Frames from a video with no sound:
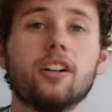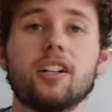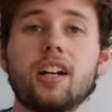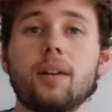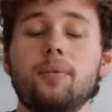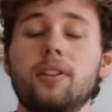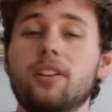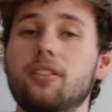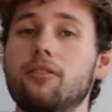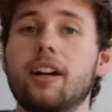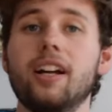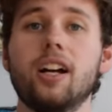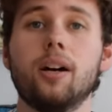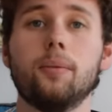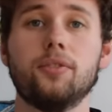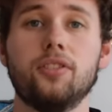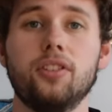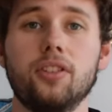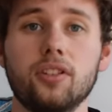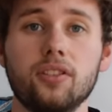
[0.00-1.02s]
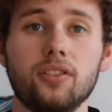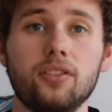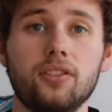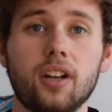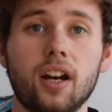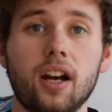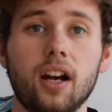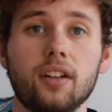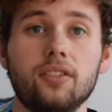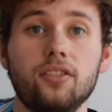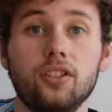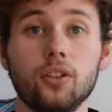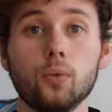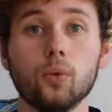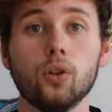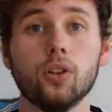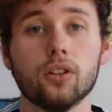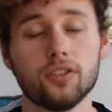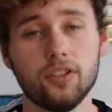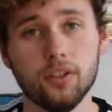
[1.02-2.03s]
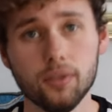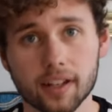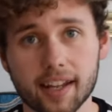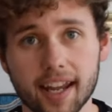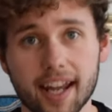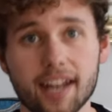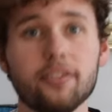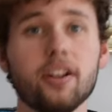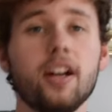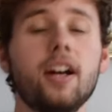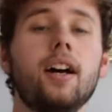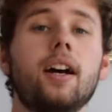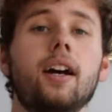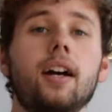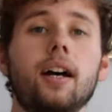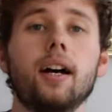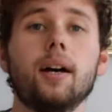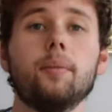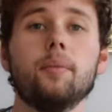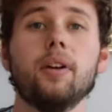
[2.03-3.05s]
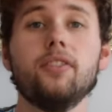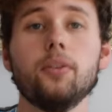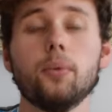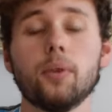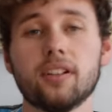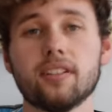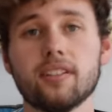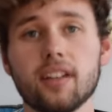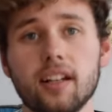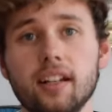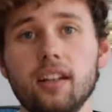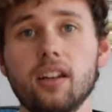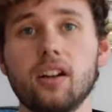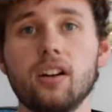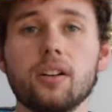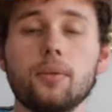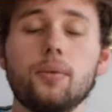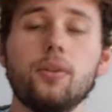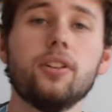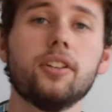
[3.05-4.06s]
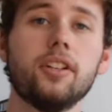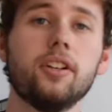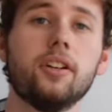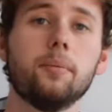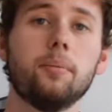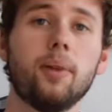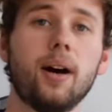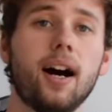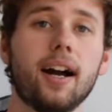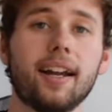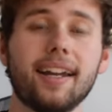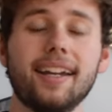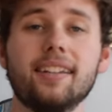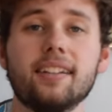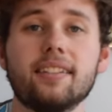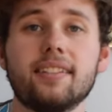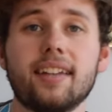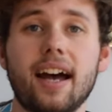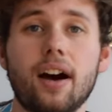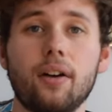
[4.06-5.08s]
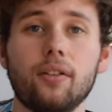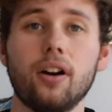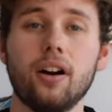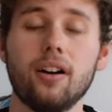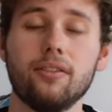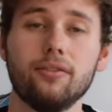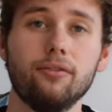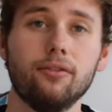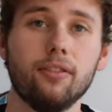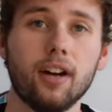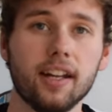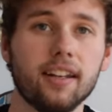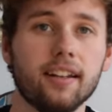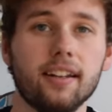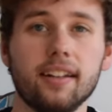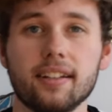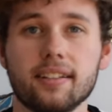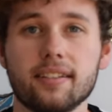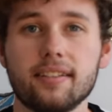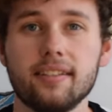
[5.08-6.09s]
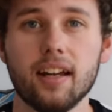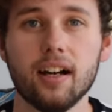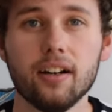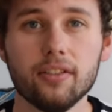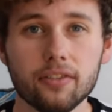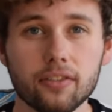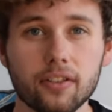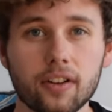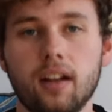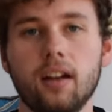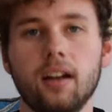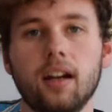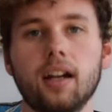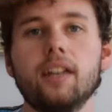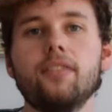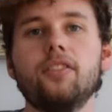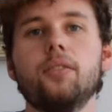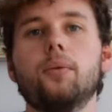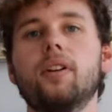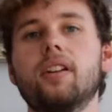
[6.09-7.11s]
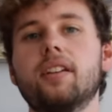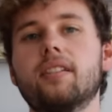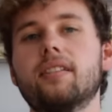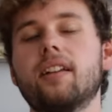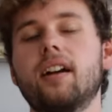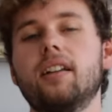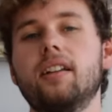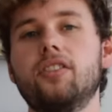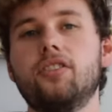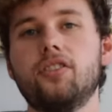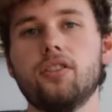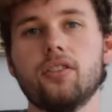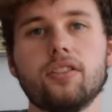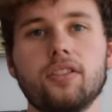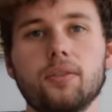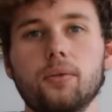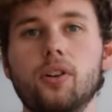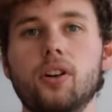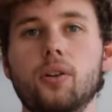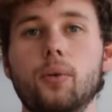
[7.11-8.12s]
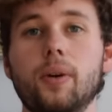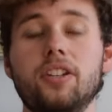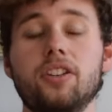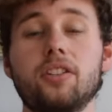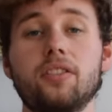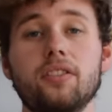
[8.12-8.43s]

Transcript: a couple of great options uh, to walk to the cave. Um, if you want a slightly longer walk, you can park in the town of Rydal itself. And if you want a slightly shorter walk, which you